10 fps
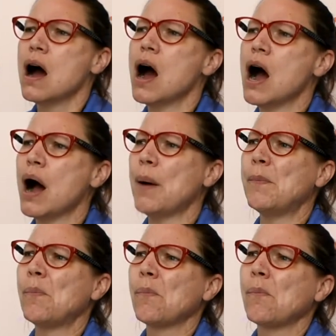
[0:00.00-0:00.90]

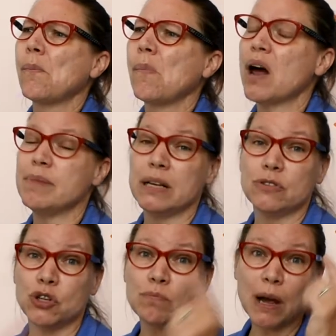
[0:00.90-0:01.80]
I mean,
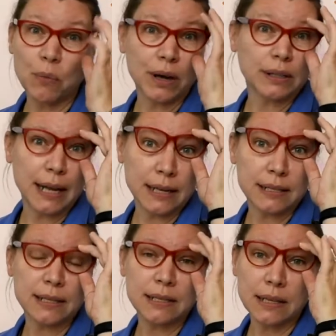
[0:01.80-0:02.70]
you might wear
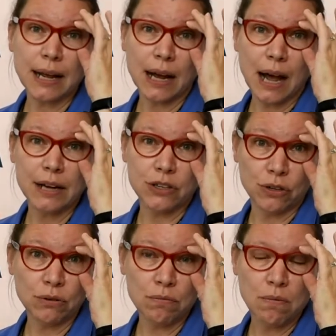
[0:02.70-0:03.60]
glasses like I do,